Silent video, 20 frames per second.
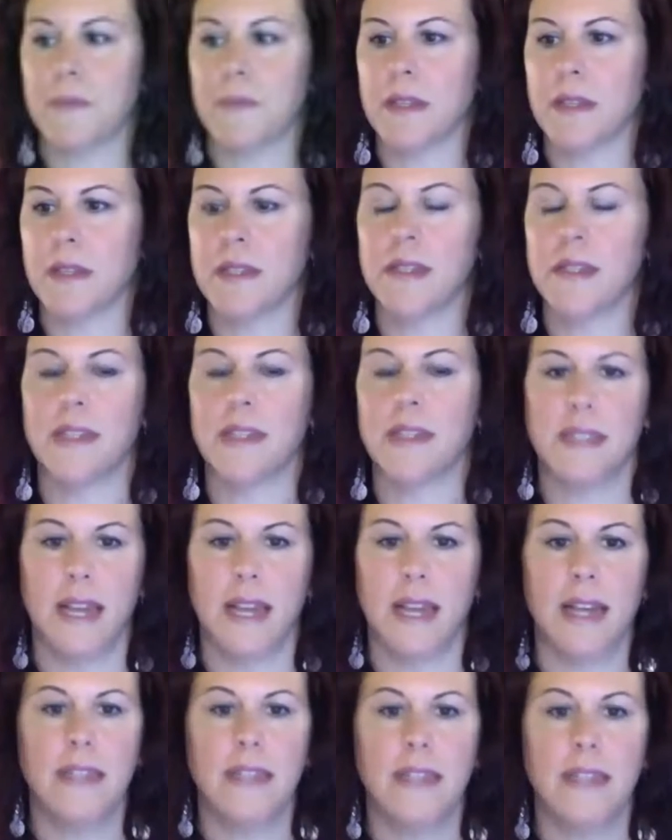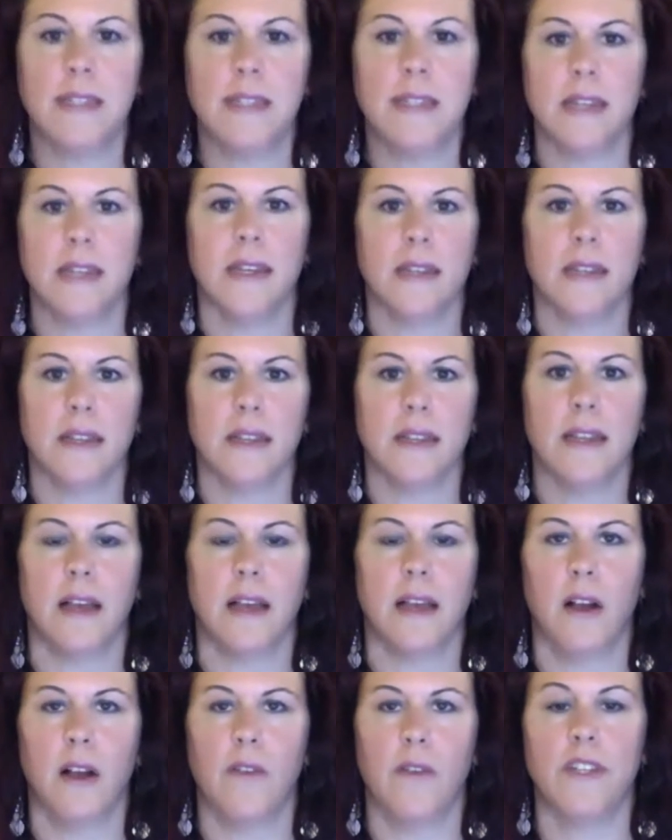success of
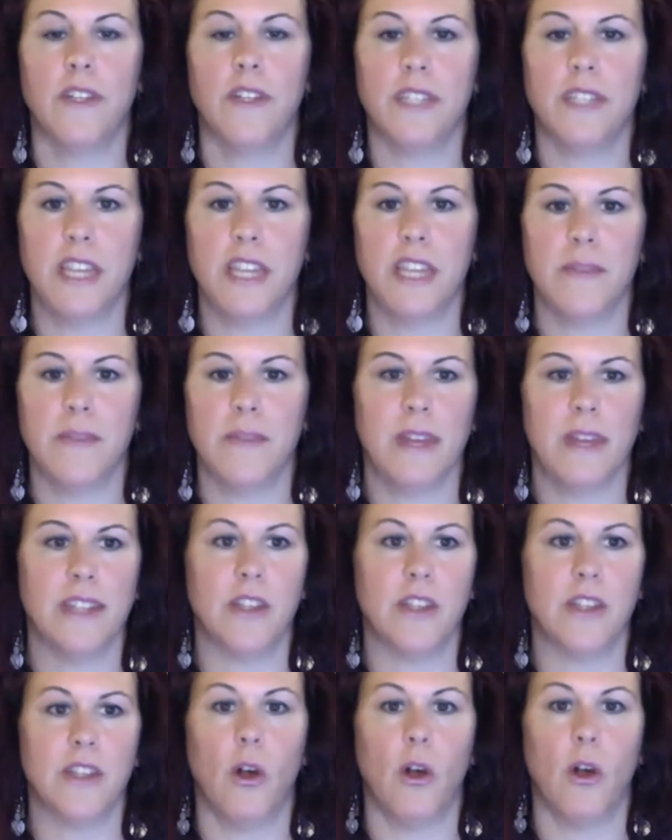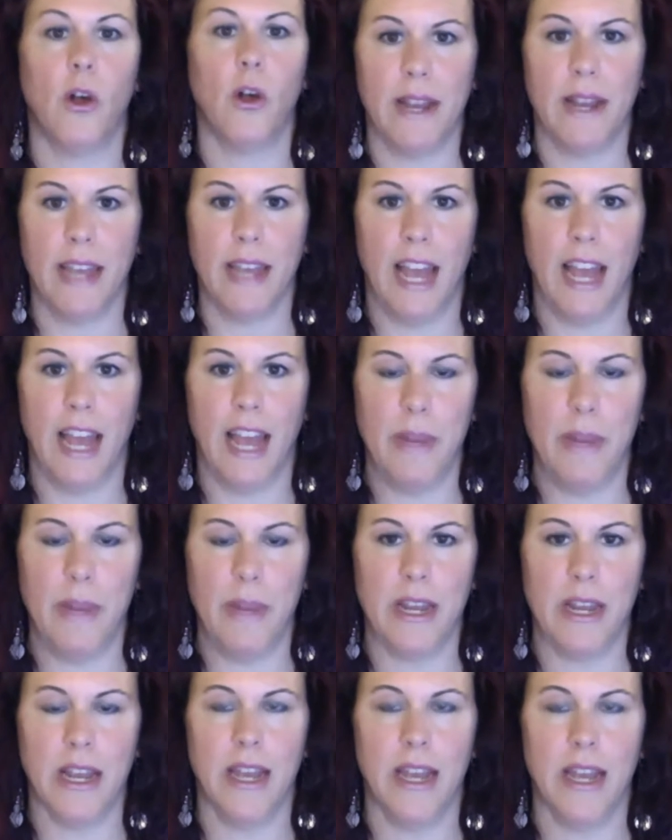the team that's already happening, and
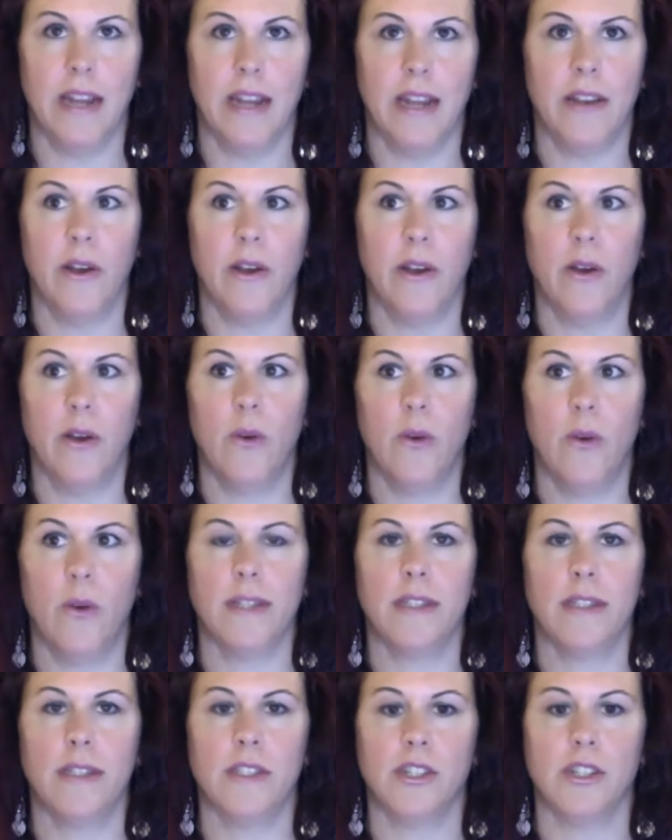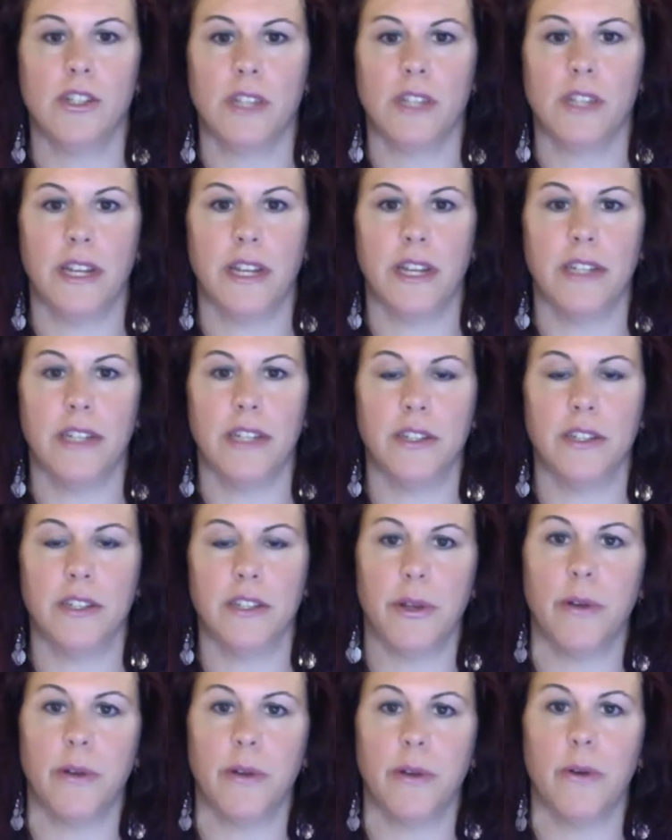I know is just going to continue to
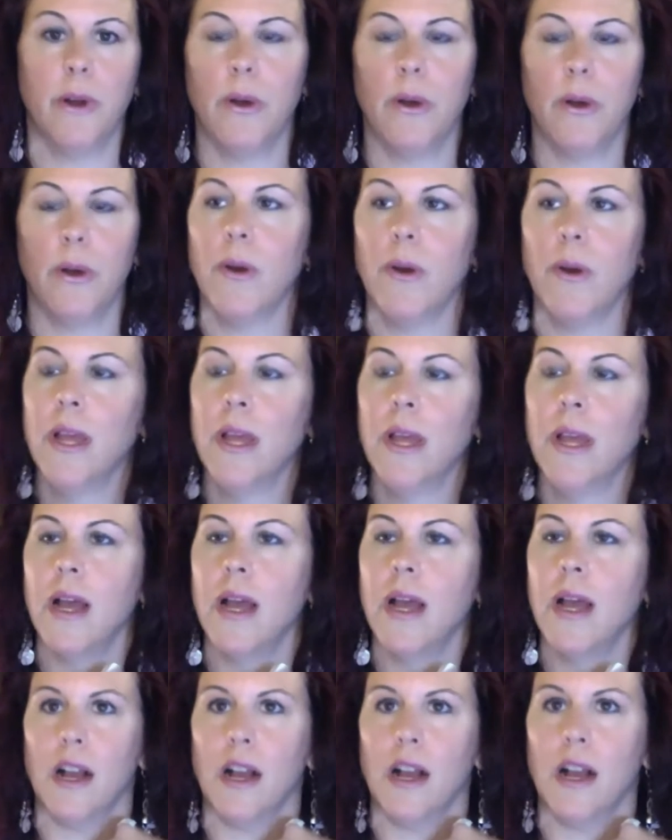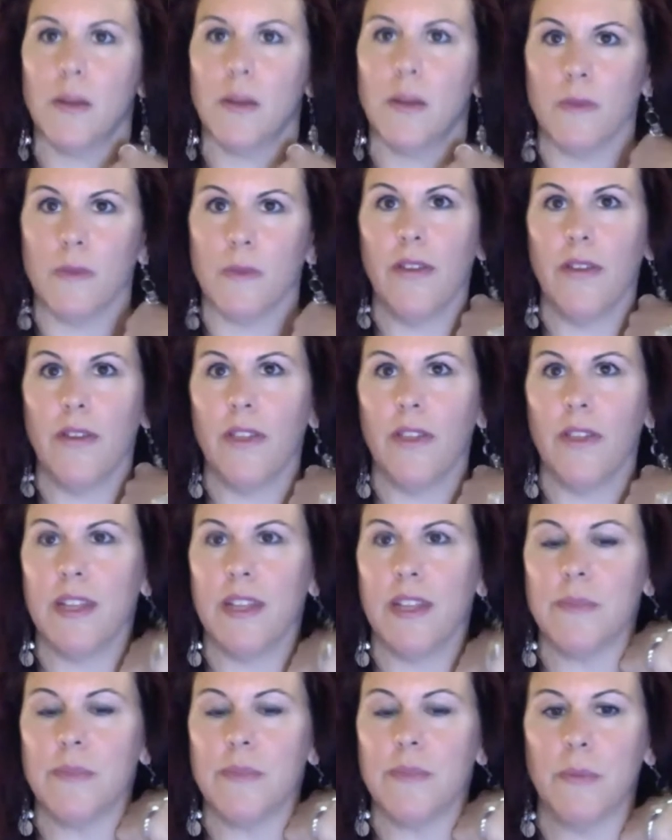grow. Everything that's been
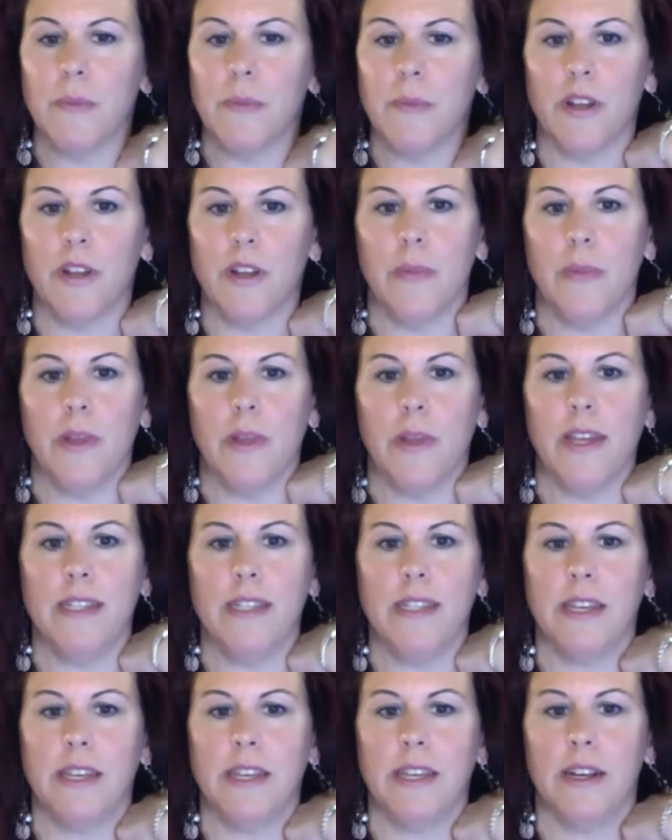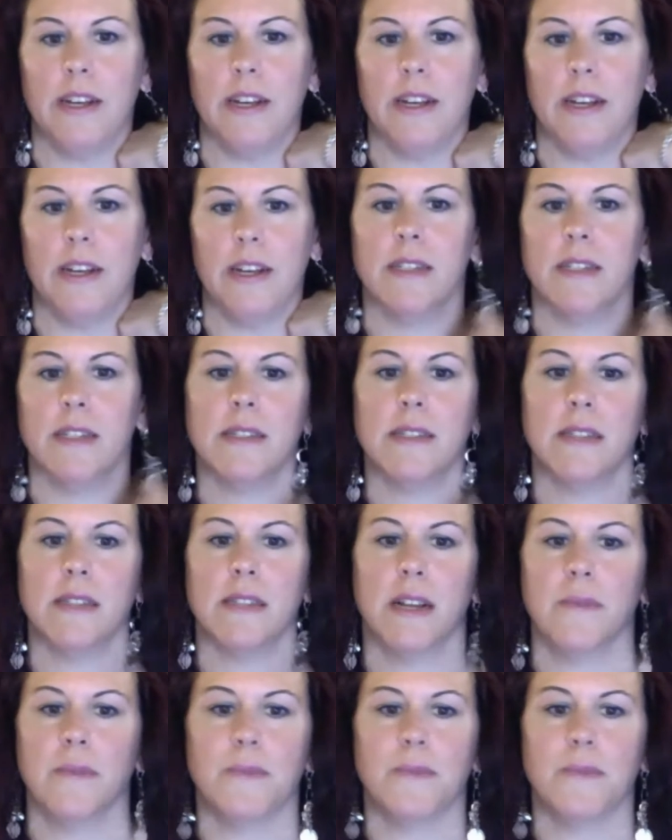put into place here is, you